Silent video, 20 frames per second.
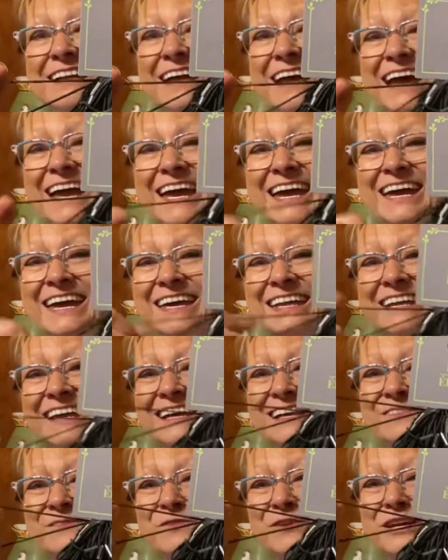And
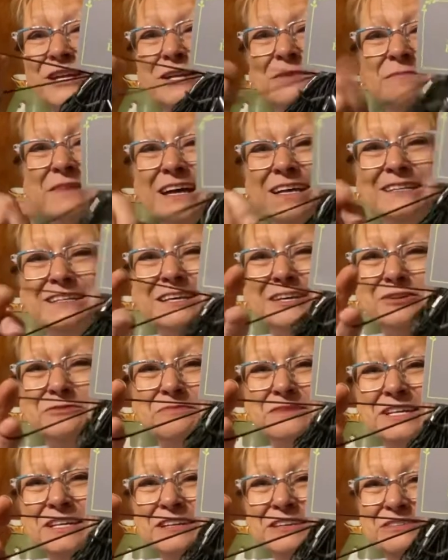a friend of mine told
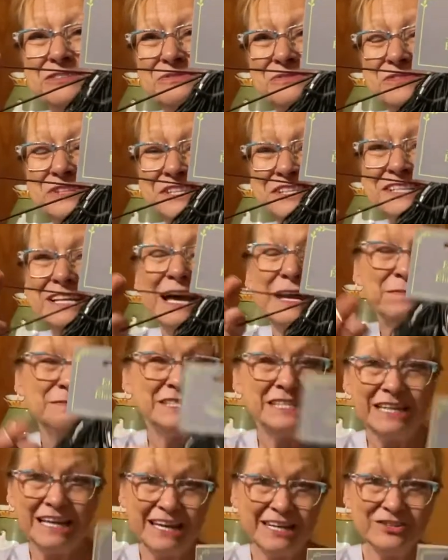me one time,
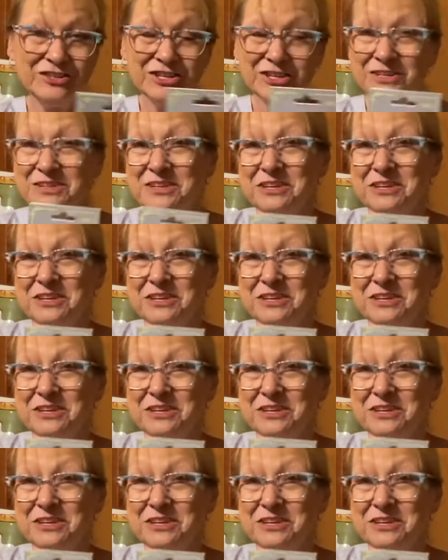said, Angie,